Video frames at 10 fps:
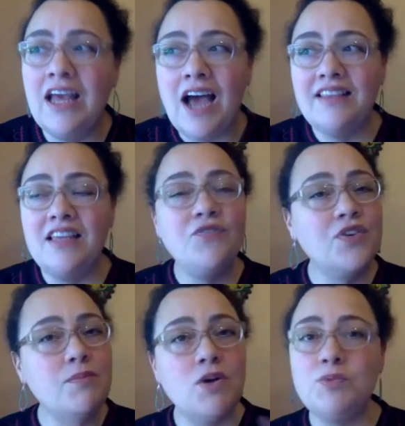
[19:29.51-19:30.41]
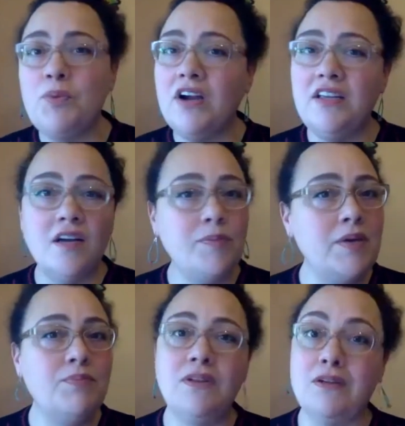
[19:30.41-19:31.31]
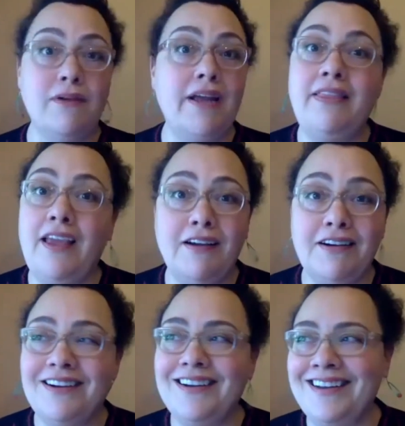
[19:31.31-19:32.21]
I think for the most part, young people are right there.